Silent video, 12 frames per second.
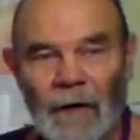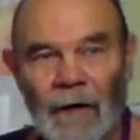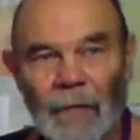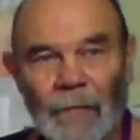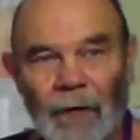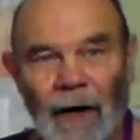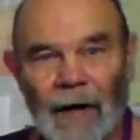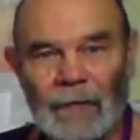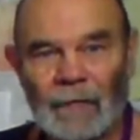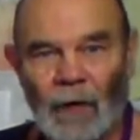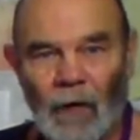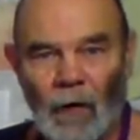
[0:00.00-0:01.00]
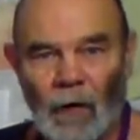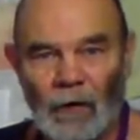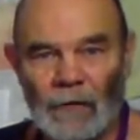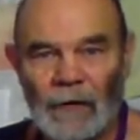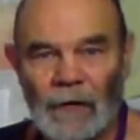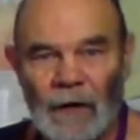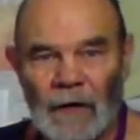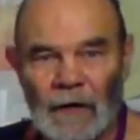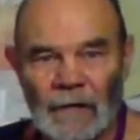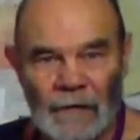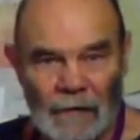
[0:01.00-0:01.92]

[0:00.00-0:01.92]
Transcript: a problem called the